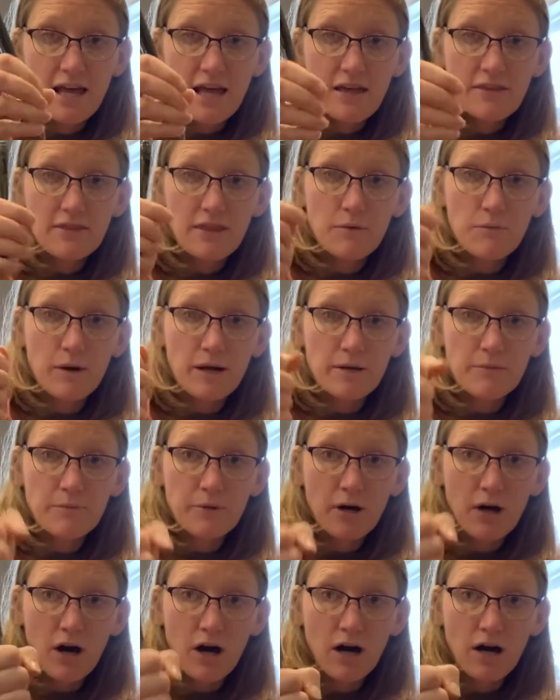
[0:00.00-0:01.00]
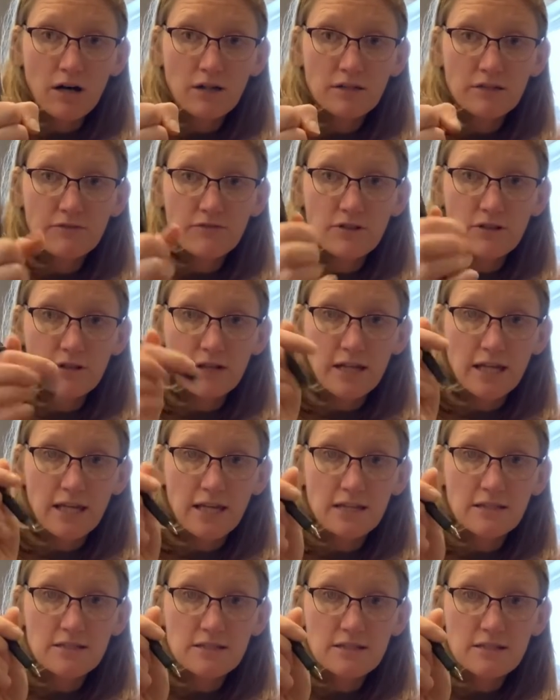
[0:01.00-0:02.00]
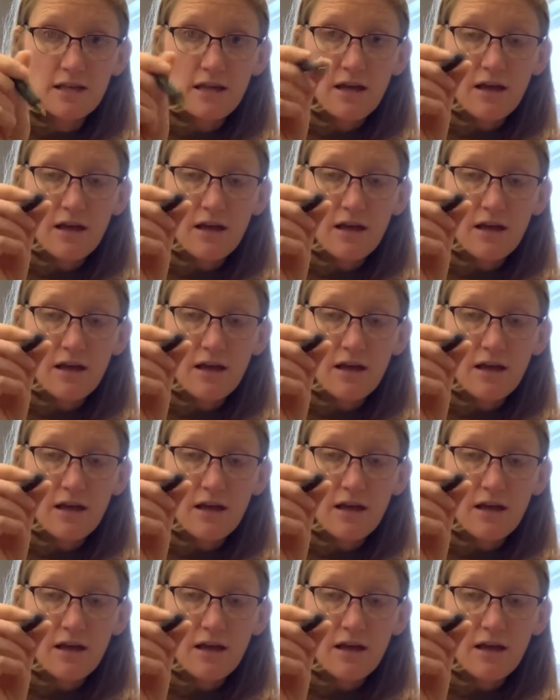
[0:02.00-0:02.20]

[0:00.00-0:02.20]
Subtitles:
They want to put all of their hands